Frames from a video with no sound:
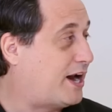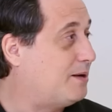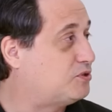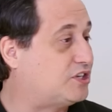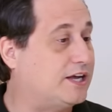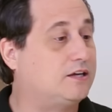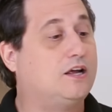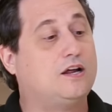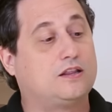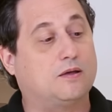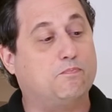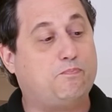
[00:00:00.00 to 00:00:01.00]
what I'm seeing,
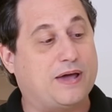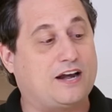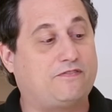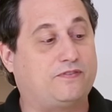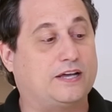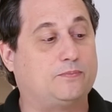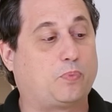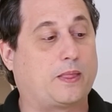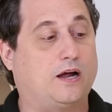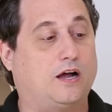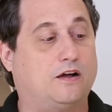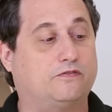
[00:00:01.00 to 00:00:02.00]
the benefit
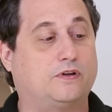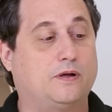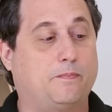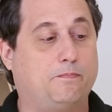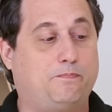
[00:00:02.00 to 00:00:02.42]
of